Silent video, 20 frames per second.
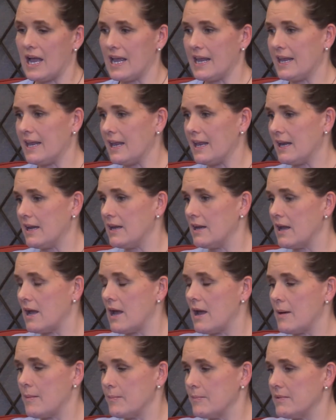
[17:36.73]
I
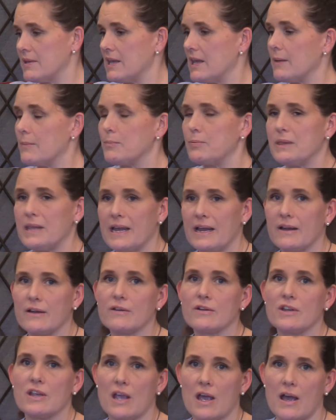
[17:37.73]
can
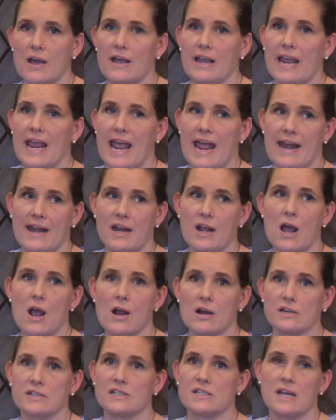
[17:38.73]
Blair Young at
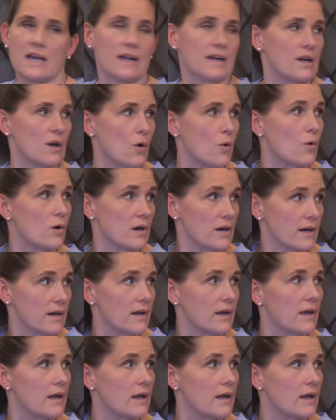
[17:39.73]
heart.org.